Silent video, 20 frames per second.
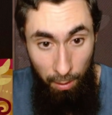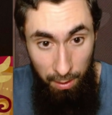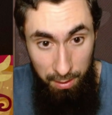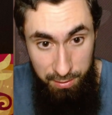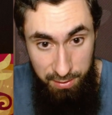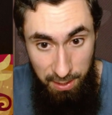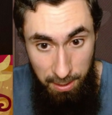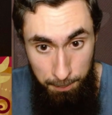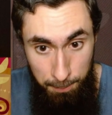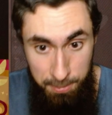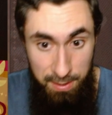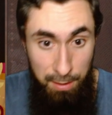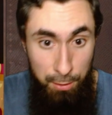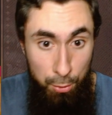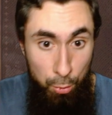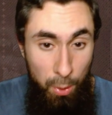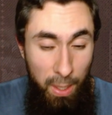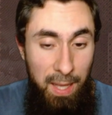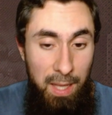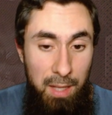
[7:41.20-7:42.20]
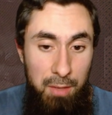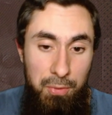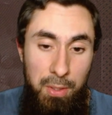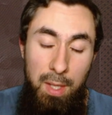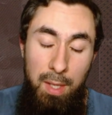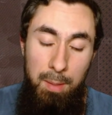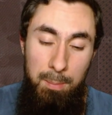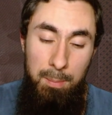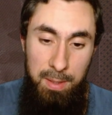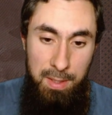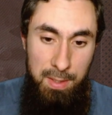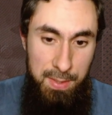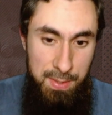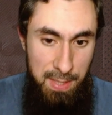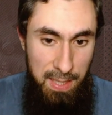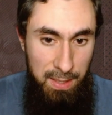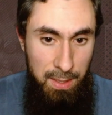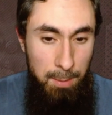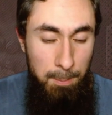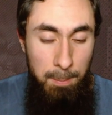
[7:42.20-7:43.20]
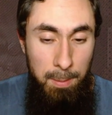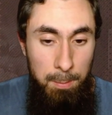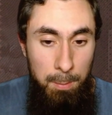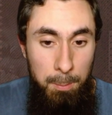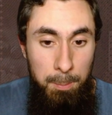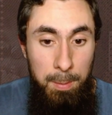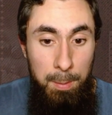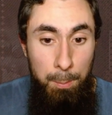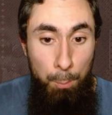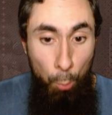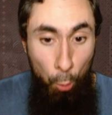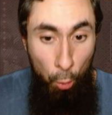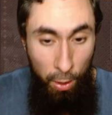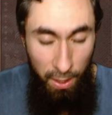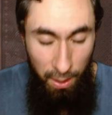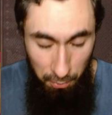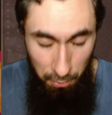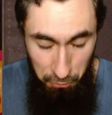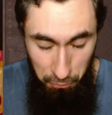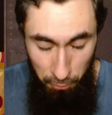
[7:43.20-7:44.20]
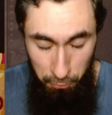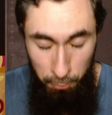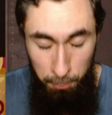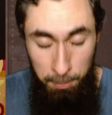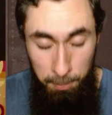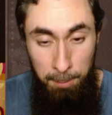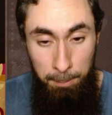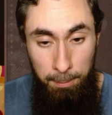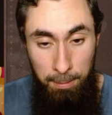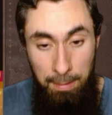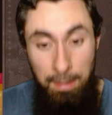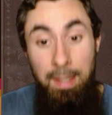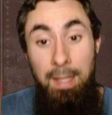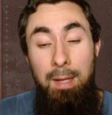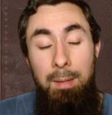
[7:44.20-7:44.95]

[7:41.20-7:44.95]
tips that you have, because that can maybe be more helpful for people.